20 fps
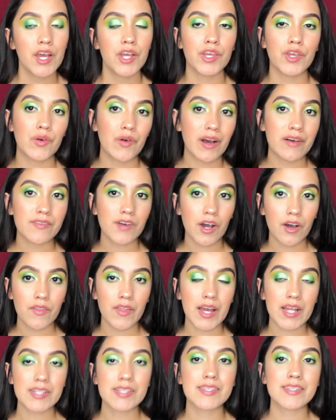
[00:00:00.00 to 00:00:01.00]
you have all
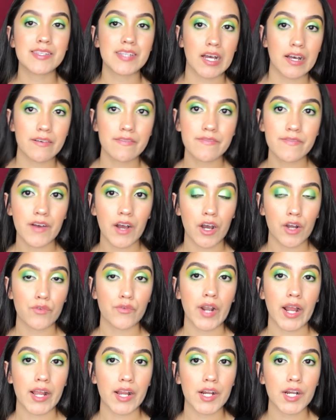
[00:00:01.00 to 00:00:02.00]
that stuff on
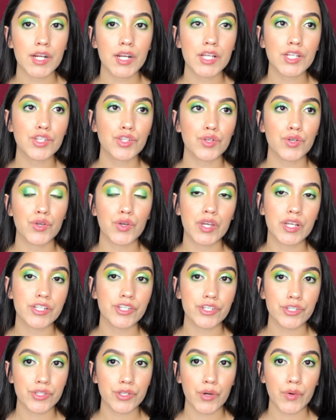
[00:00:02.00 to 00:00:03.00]
record, so you can
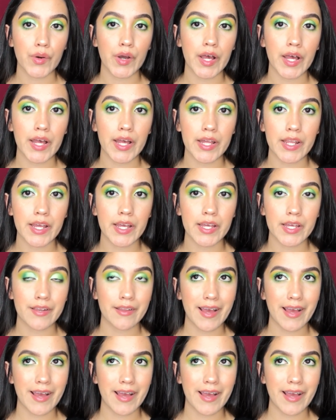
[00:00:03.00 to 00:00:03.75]
just go ahead.